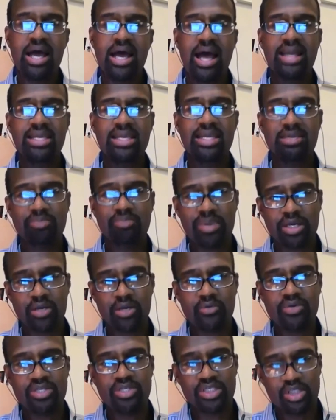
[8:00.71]
I get
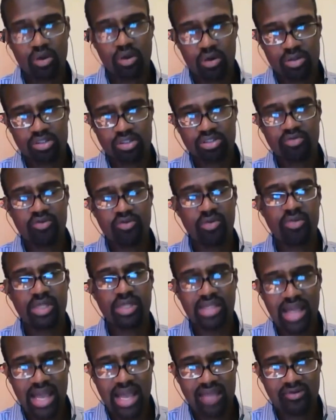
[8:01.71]
better results from the
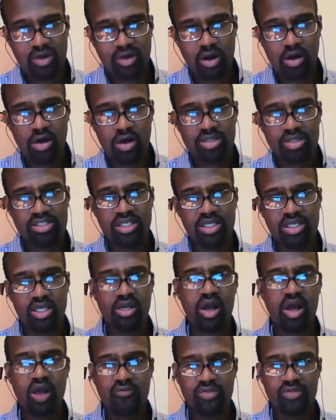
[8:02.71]
live calls than the
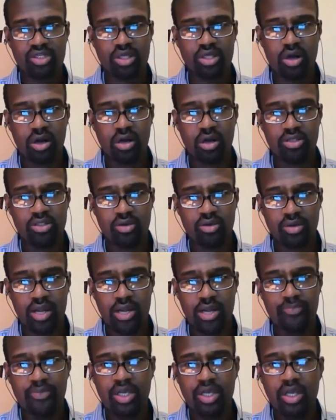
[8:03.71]
conference calls.
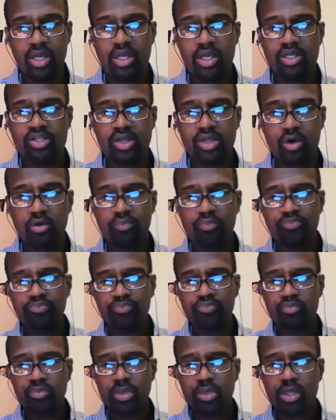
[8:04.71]
Okay. So
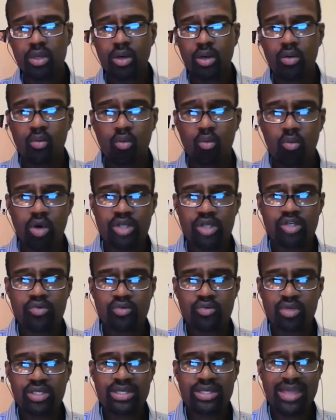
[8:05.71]
what's
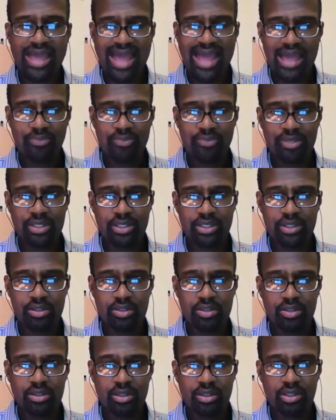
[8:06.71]
really happening
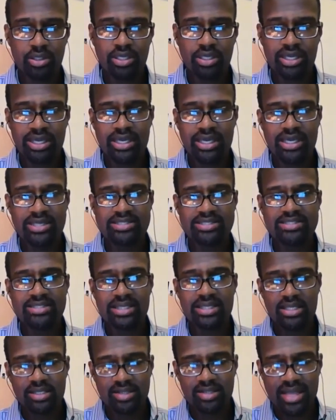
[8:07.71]
is
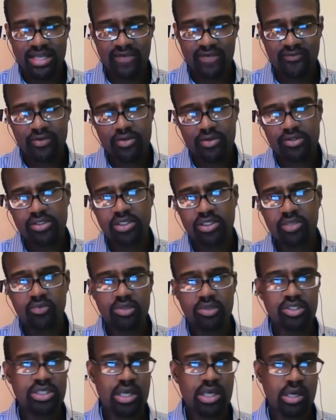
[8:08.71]
that if you're dealing
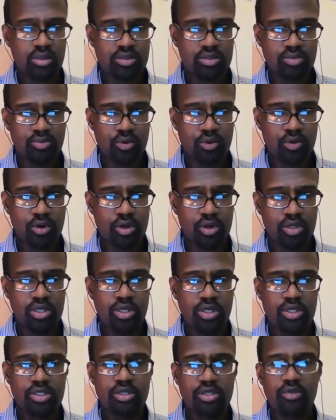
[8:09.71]
with child support,
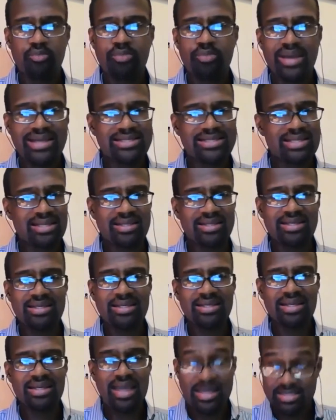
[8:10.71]
you're basically,
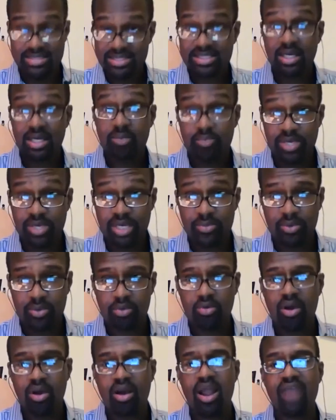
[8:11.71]
and some people
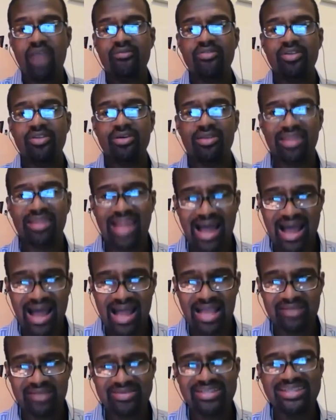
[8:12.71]
are having their
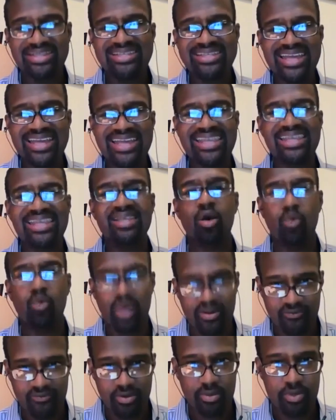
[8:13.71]
lives taken
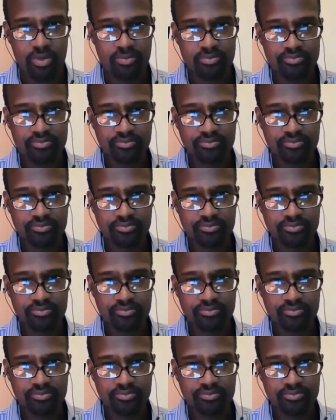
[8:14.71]
away from them.